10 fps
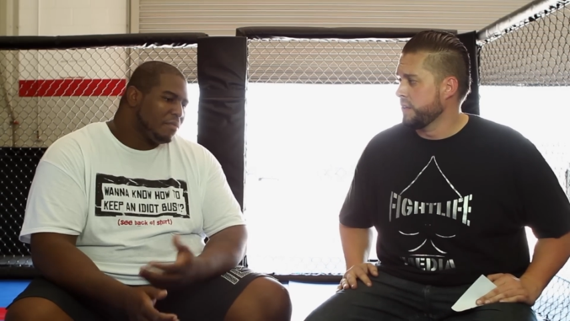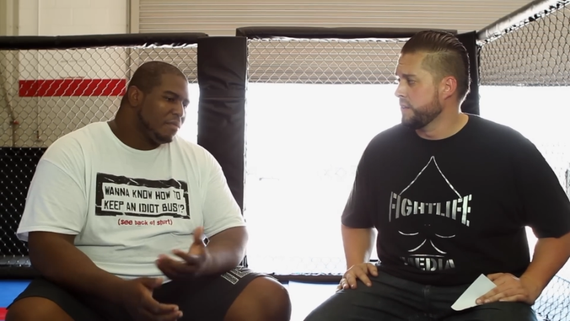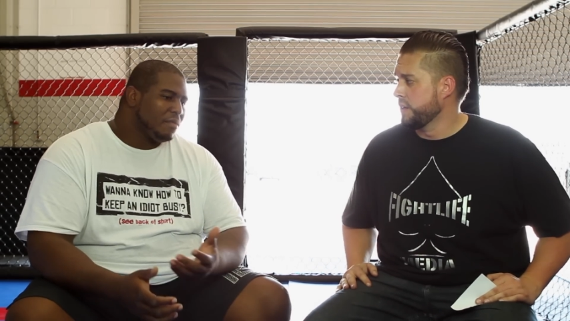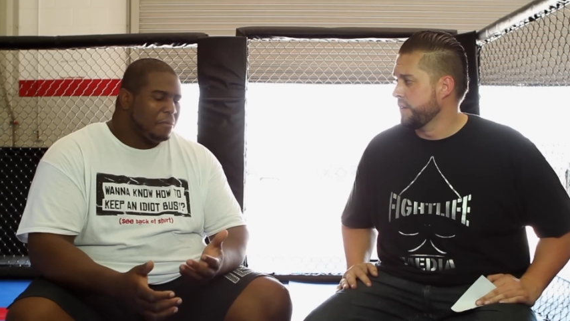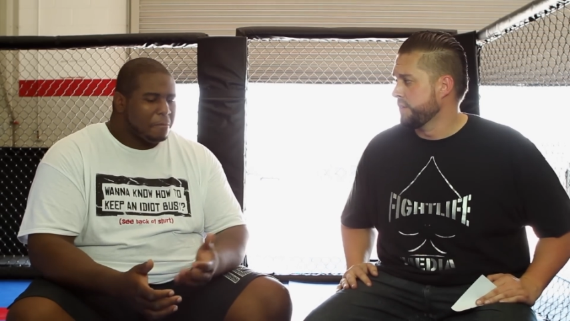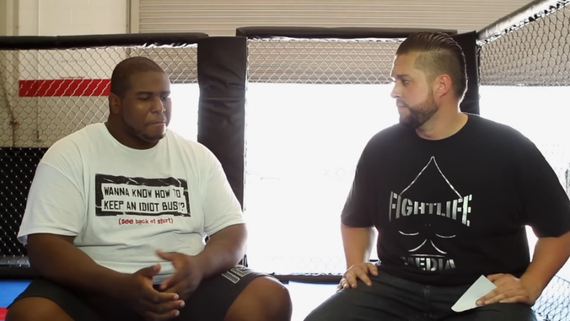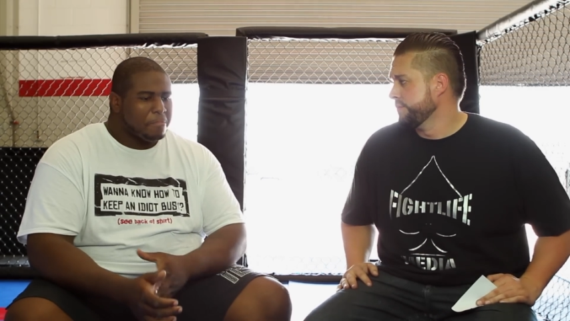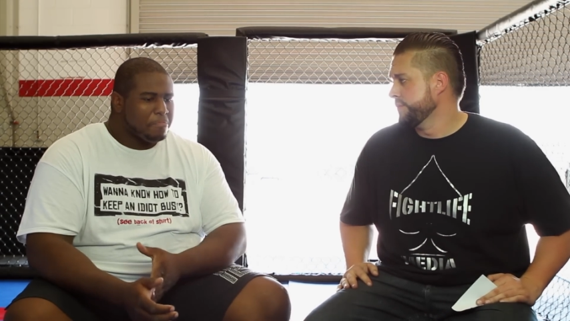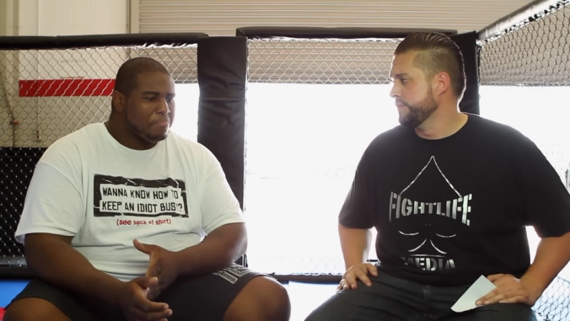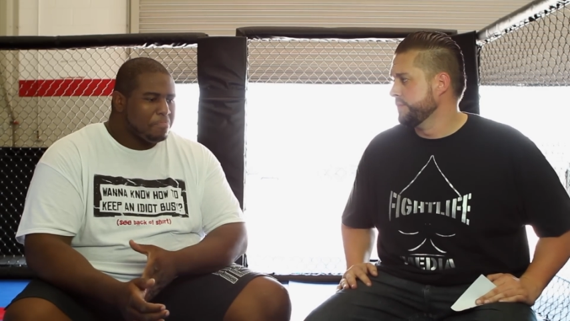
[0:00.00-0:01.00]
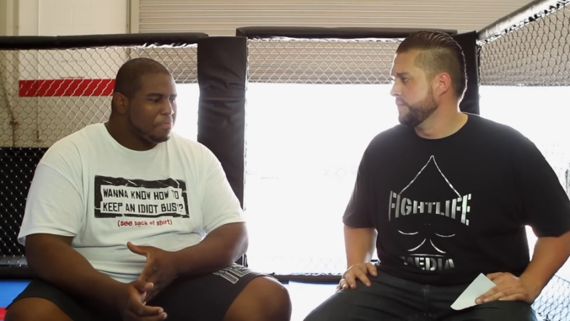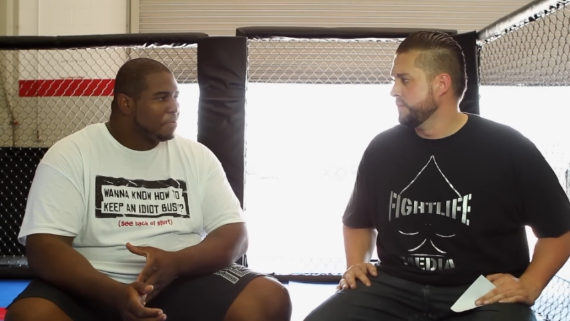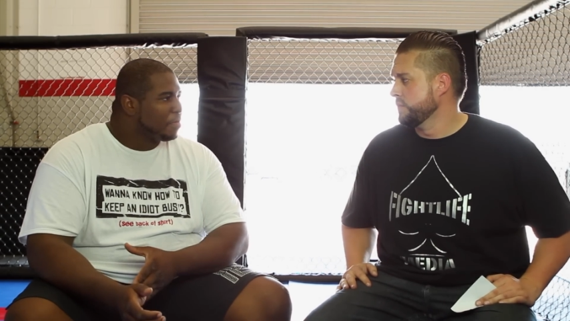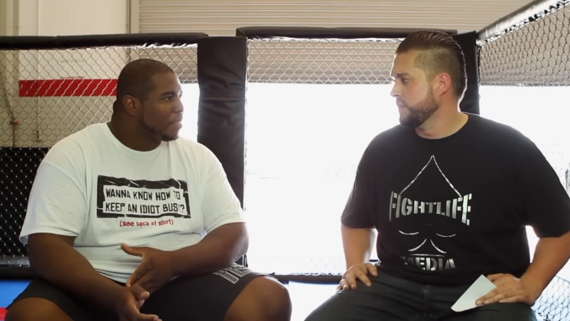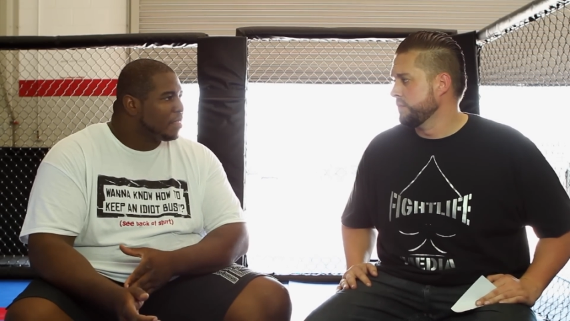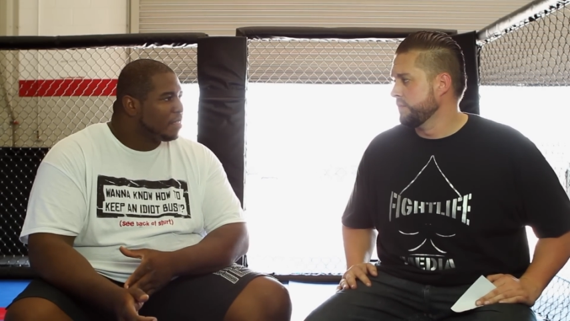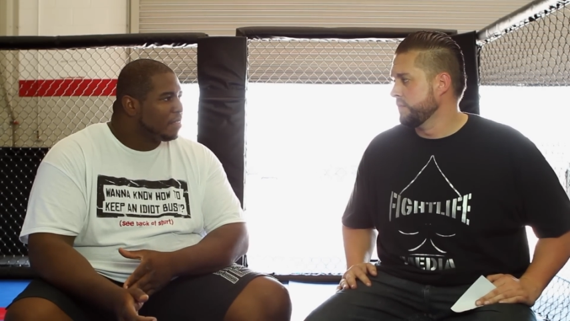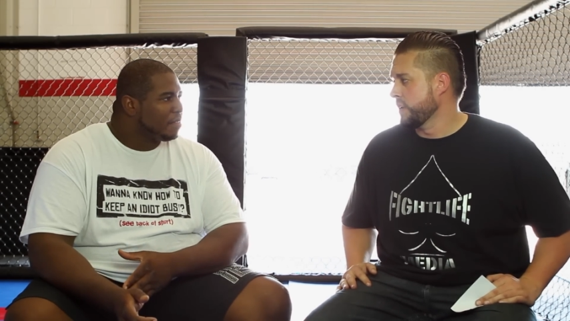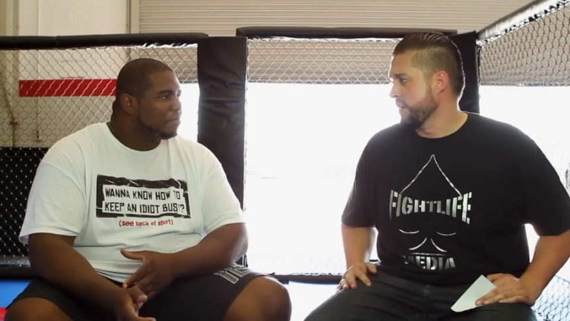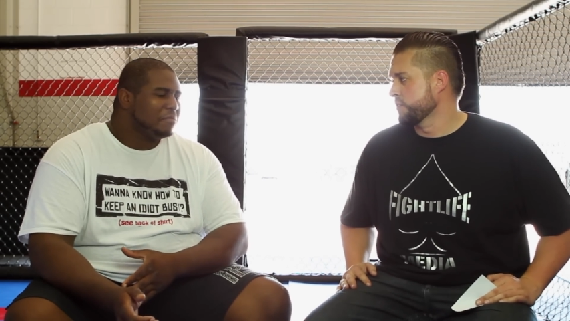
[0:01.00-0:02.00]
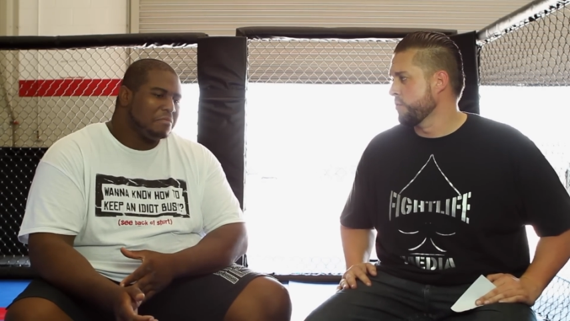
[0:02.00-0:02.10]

Speaker 1: and uh, how that's